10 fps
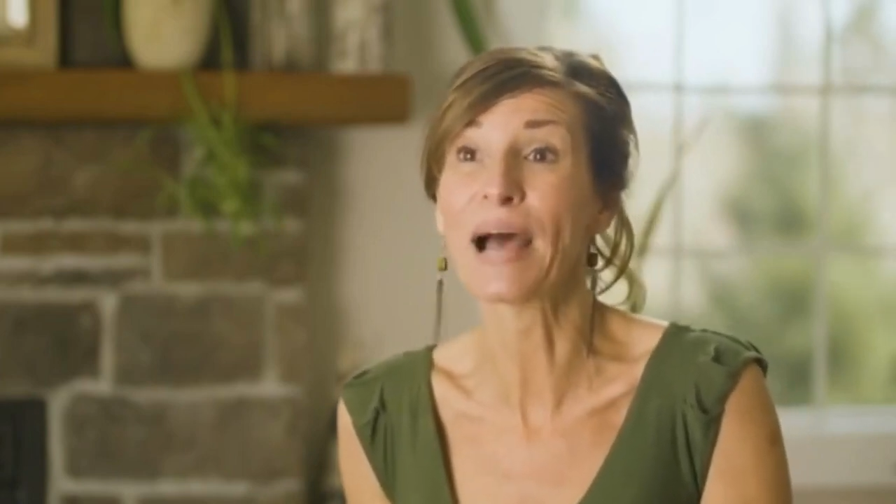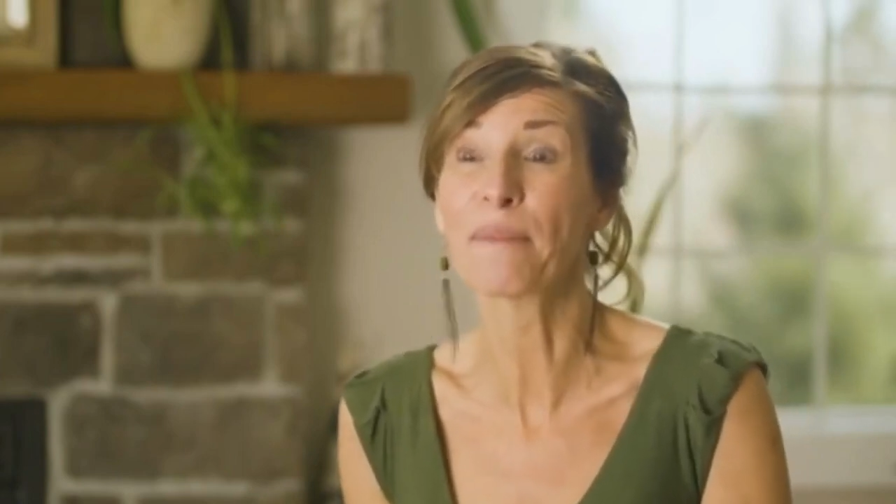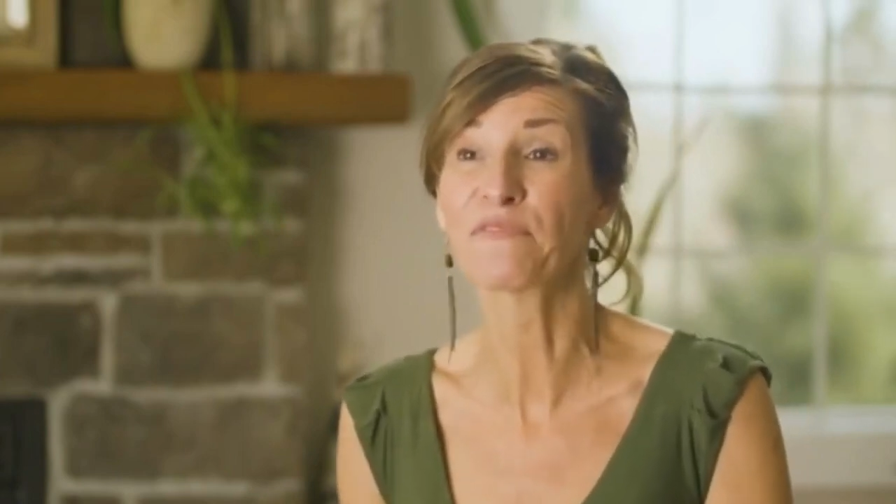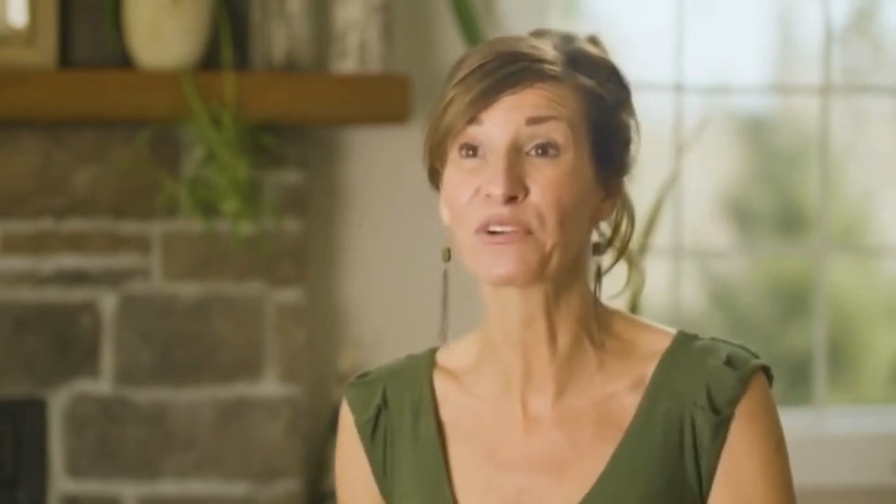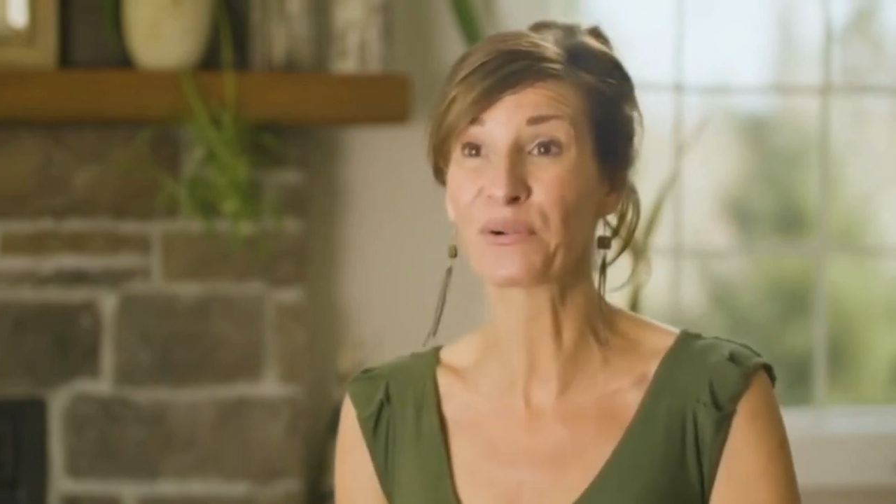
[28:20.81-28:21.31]
and
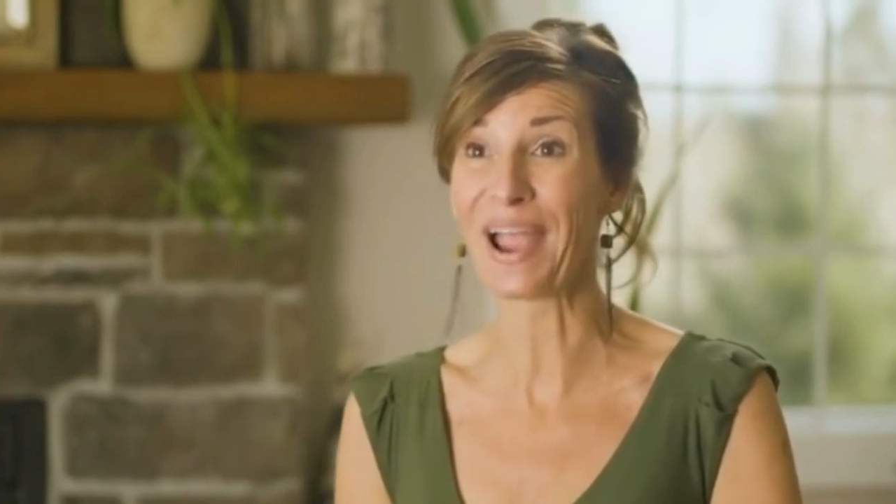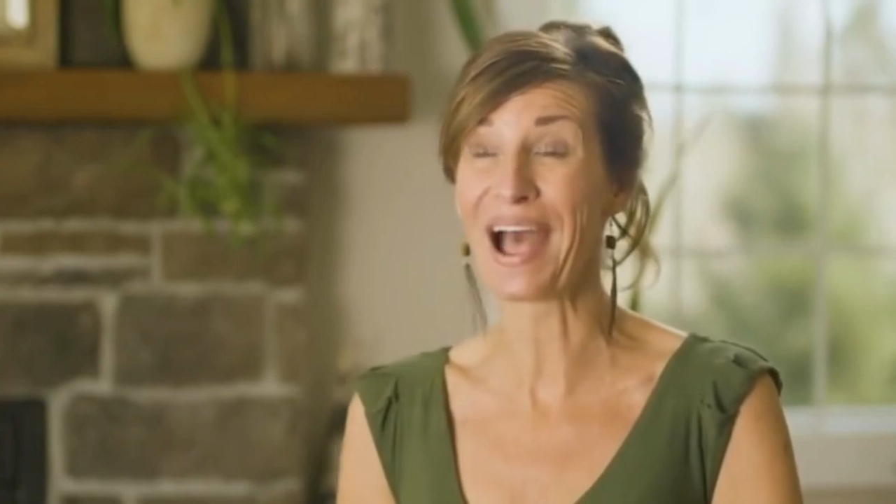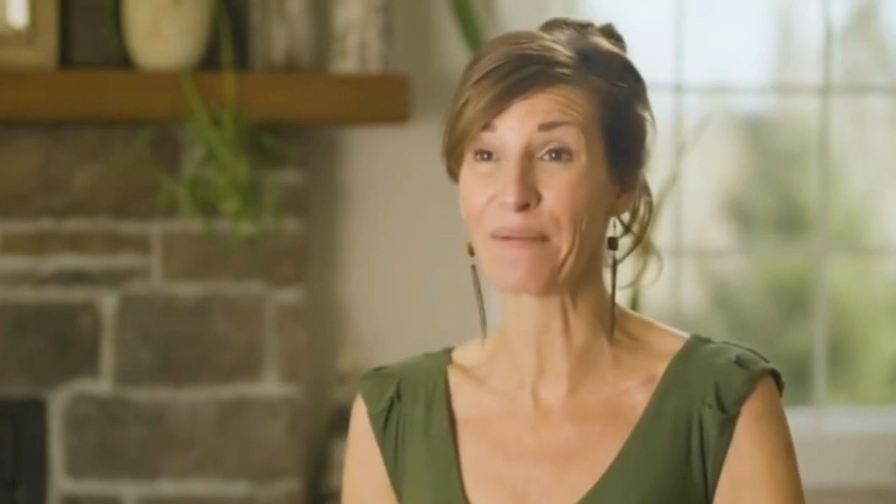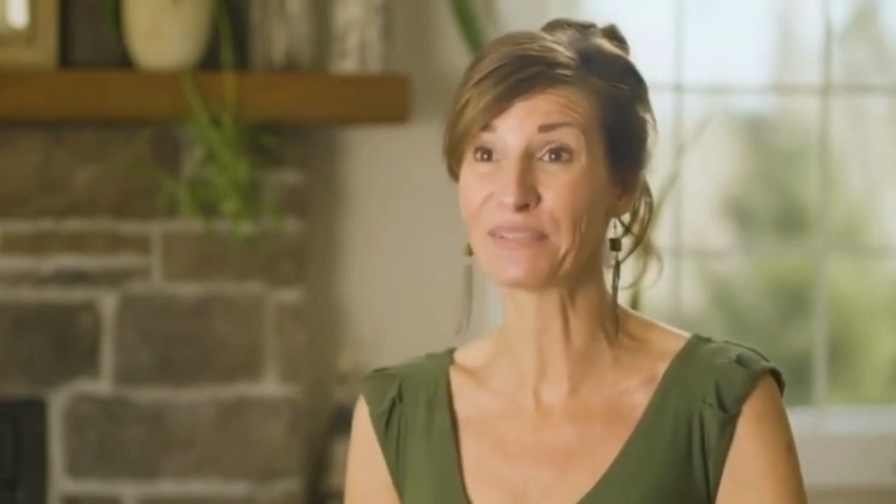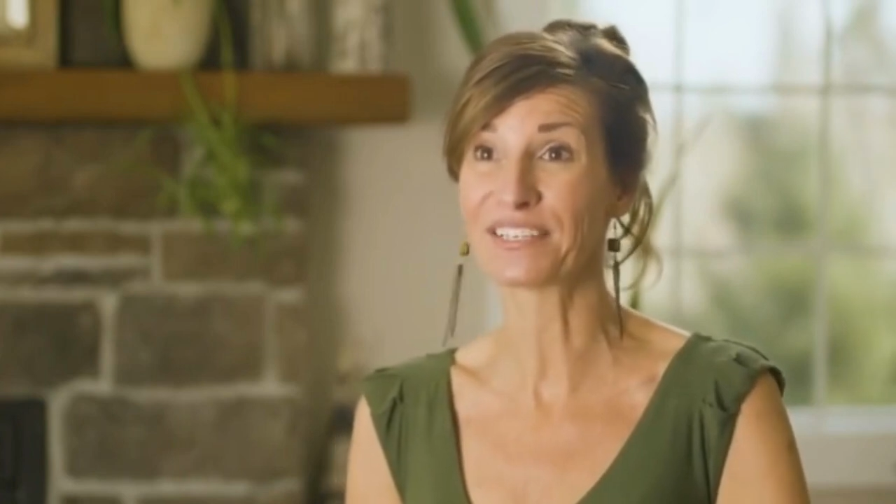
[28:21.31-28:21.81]
up for
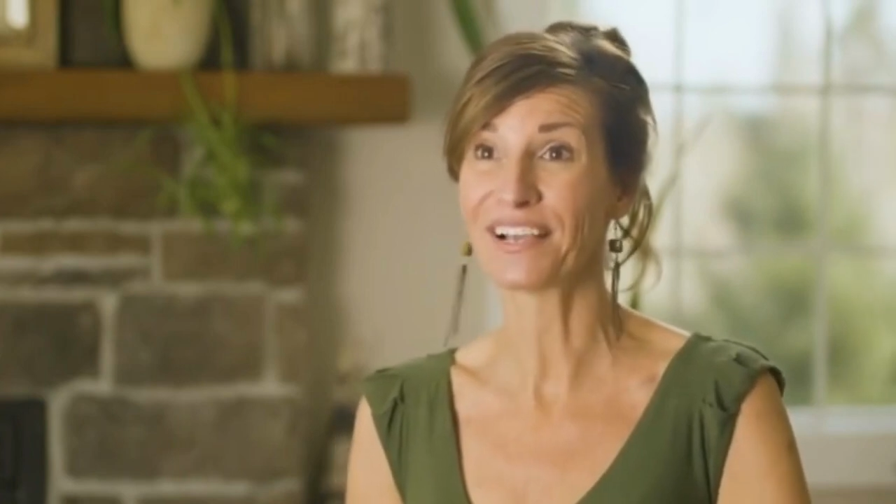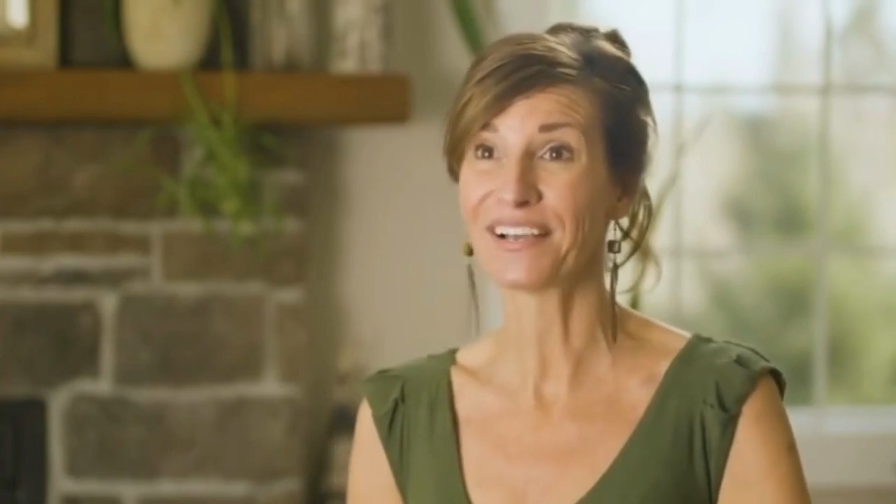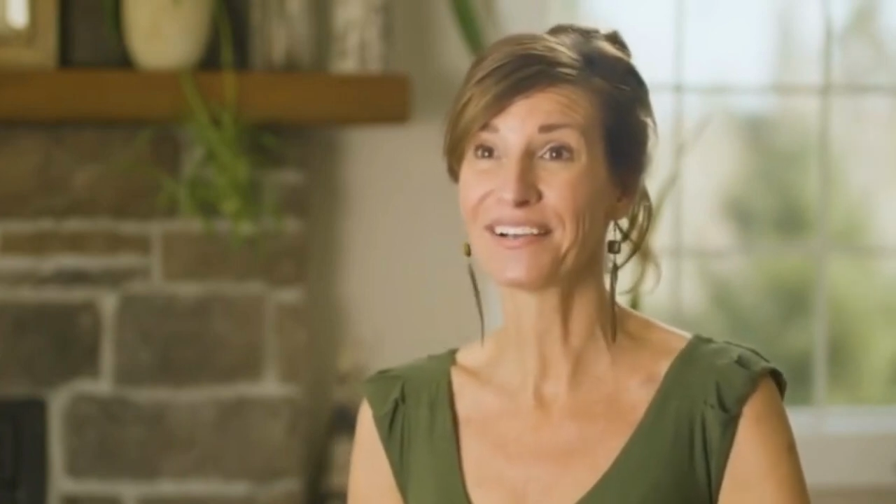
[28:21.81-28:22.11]
grabs.